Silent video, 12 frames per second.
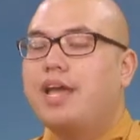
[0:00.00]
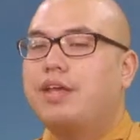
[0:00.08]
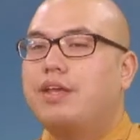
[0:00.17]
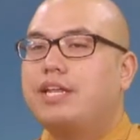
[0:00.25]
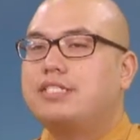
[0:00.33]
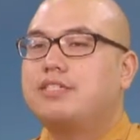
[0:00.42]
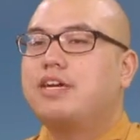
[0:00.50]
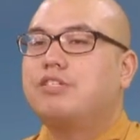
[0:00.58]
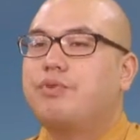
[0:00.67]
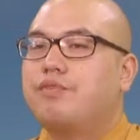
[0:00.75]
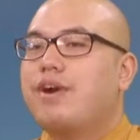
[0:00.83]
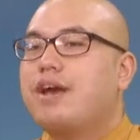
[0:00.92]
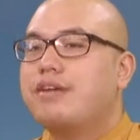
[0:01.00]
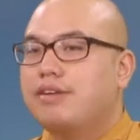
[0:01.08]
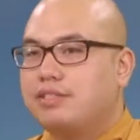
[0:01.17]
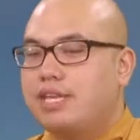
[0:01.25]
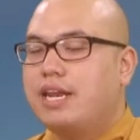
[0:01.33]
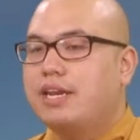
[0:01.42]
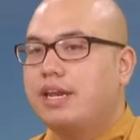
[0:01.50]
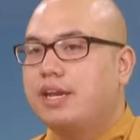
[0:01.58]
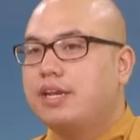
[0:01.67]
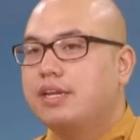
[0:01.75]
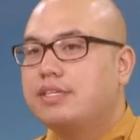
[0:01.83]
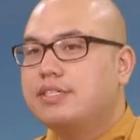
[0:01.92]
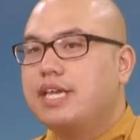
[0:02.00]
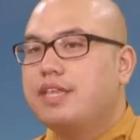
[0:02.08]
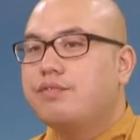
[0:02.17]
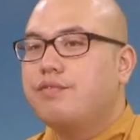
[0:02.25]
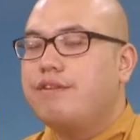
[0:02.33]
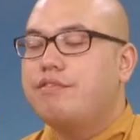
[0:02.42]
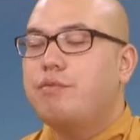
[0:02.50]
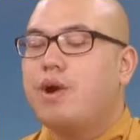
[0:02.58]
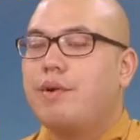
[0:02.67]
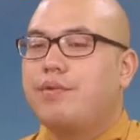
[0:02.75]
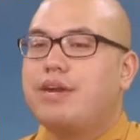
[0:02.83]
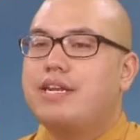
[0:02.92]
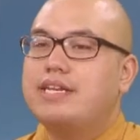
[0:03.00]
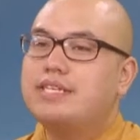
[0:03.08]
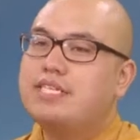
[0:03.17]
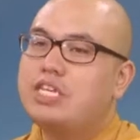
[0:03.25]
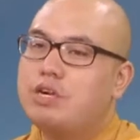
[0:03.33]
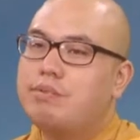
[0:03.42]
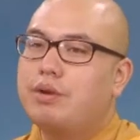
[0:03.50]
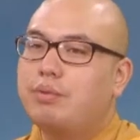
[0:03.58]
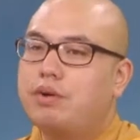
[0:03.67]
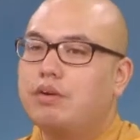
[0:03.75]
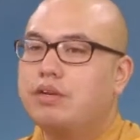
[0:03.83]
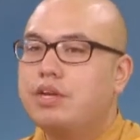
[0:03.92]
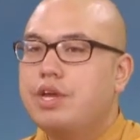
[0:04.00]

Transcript: it starts with right understanding. See, the reason why we're in this human world,